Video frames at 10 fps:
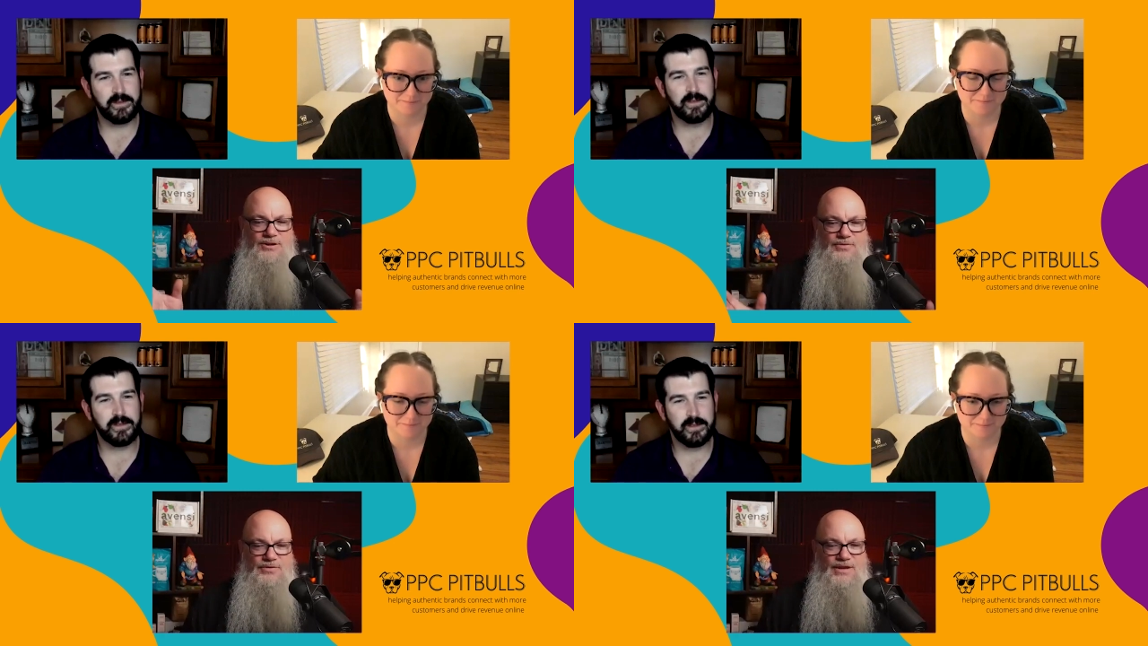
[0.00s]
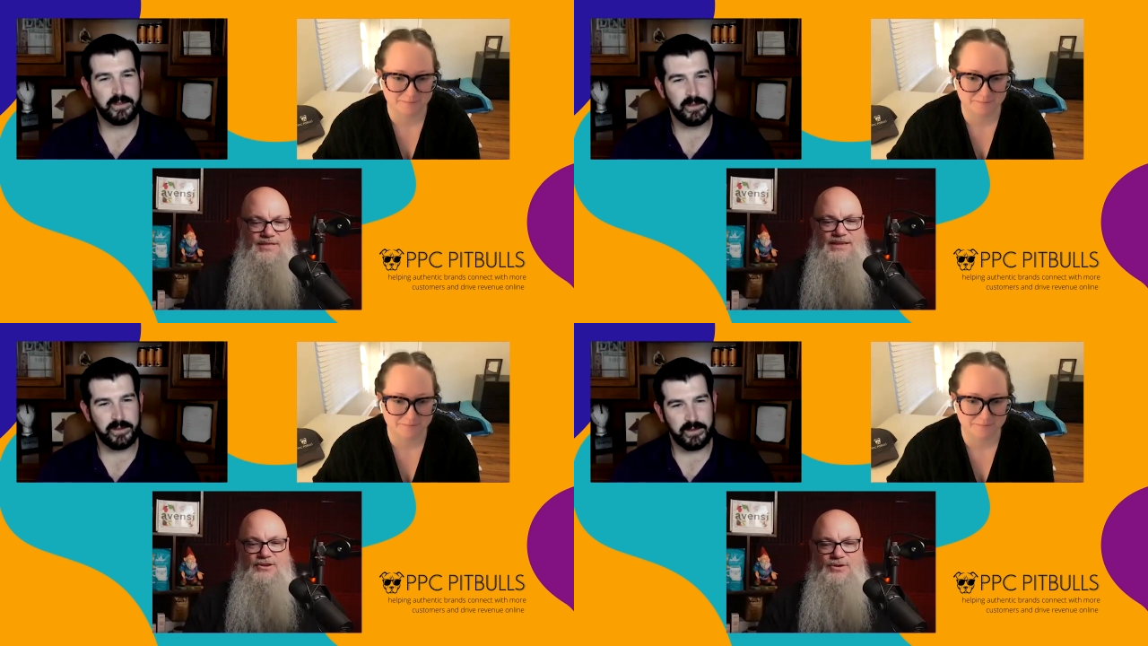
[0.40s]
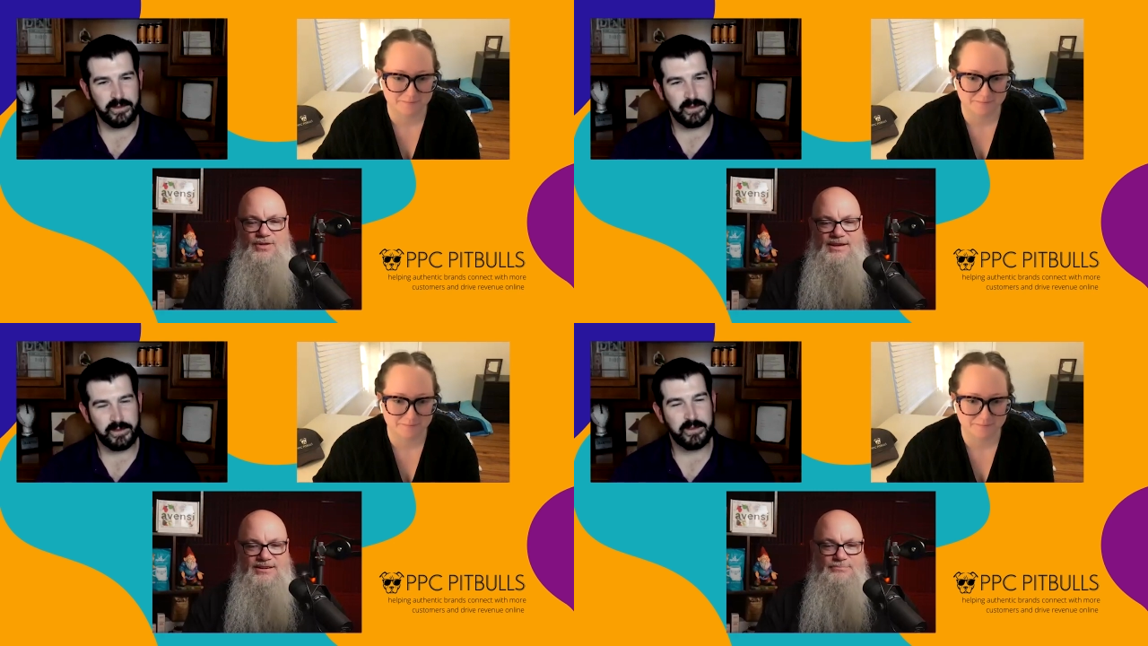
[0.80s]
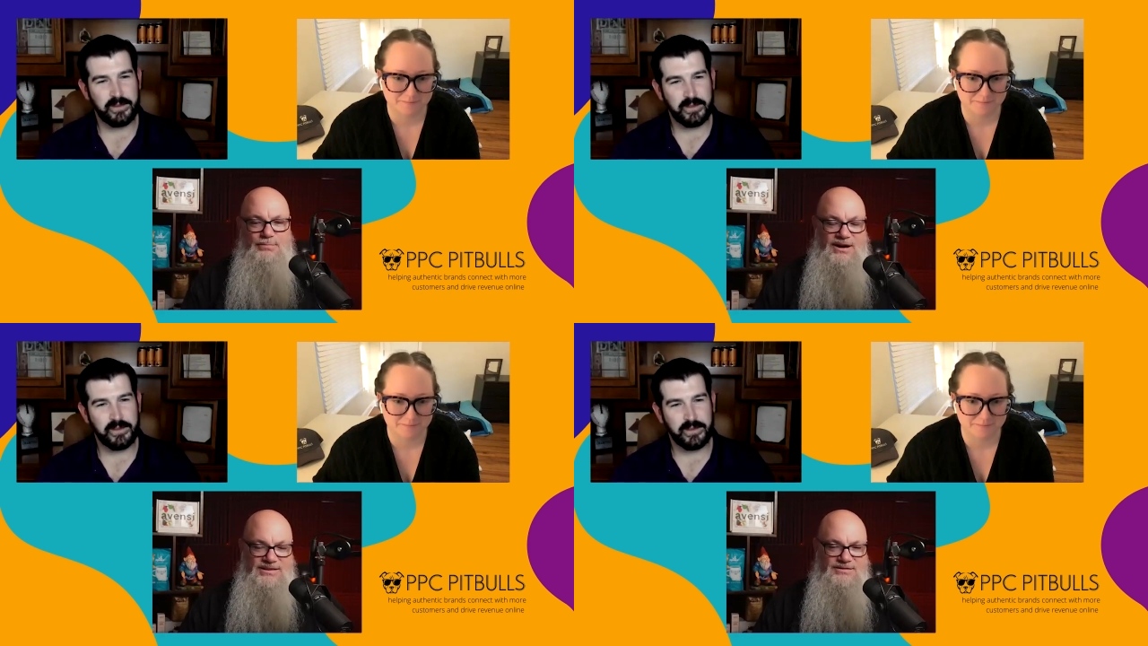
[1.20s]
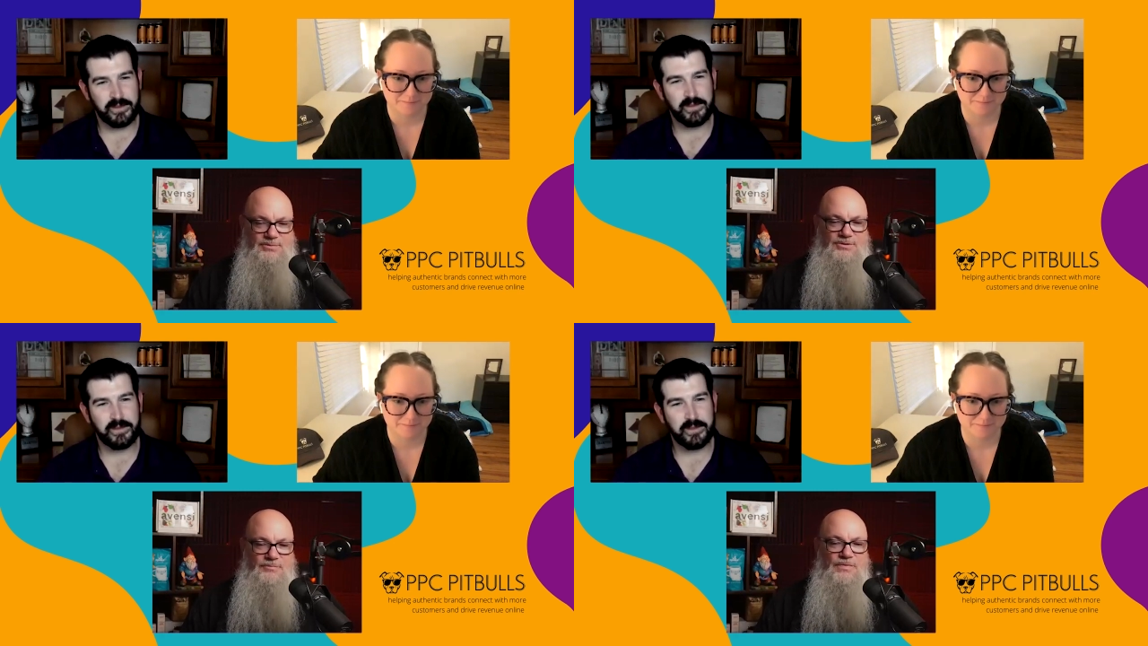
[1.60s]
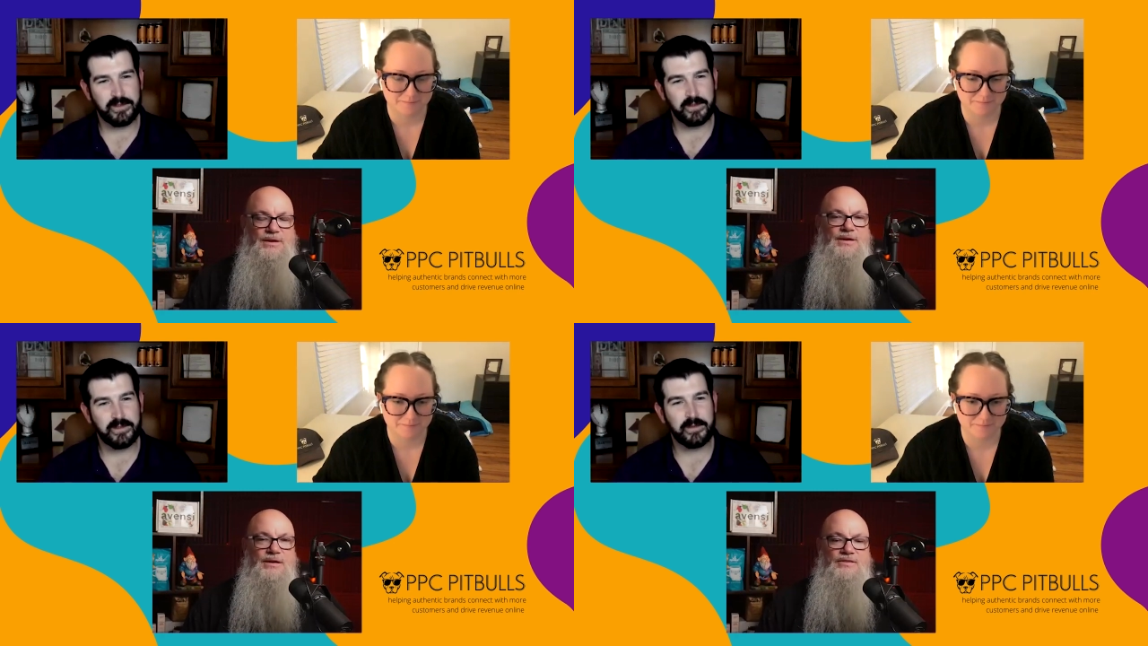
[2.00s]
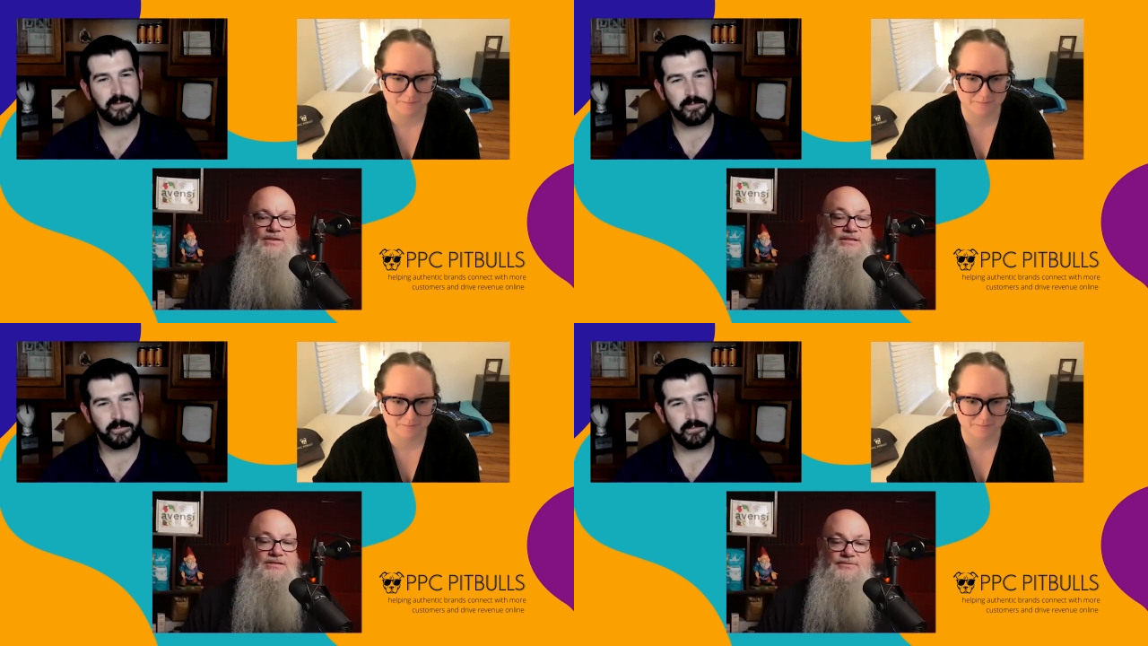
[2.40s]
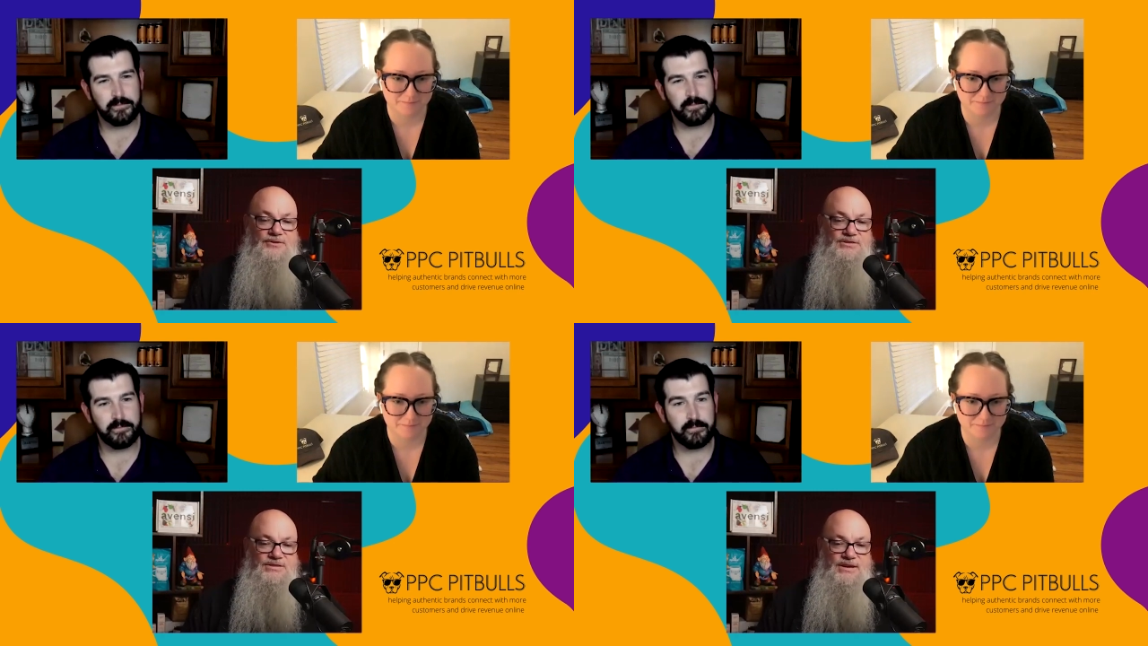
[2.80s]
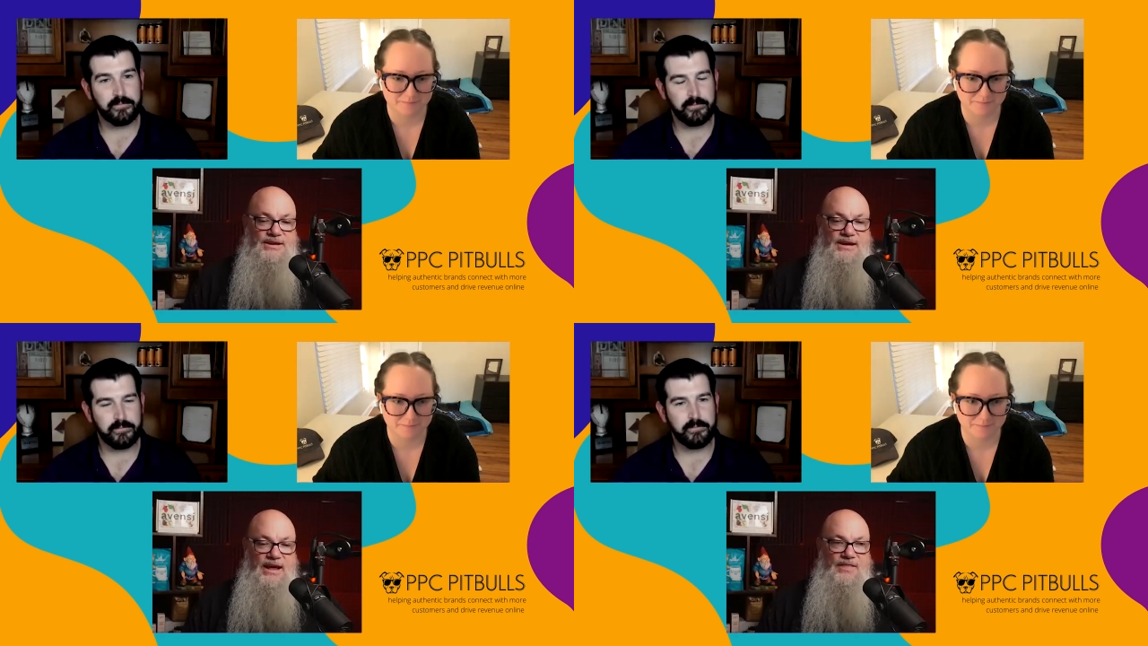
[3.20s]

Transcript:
Speaker 1: thing that you think is possible. So that's the first thing. And